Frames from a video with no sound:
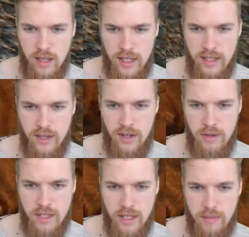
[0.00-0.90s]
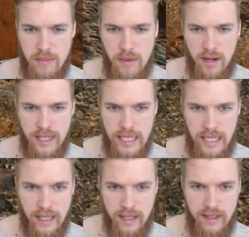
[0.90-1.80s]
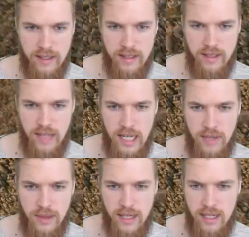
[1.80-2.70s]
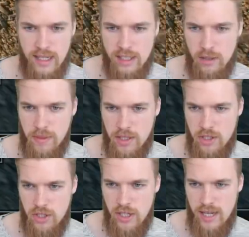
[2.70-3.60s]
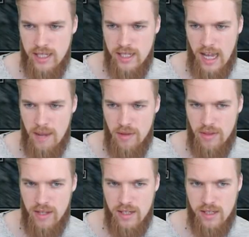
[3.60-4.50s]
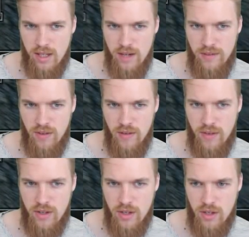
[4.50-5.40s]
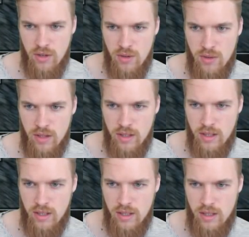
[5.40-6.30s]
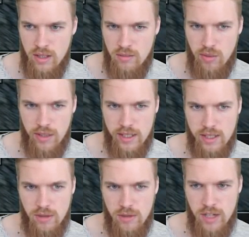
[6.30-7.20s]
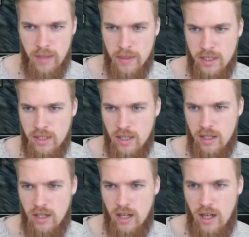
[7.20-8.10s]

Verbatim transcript: I didn't know he was going to be mining here. Anyway, let's open this chest. Amethyst, thirty-five gold. Pretty soul gem and a circular.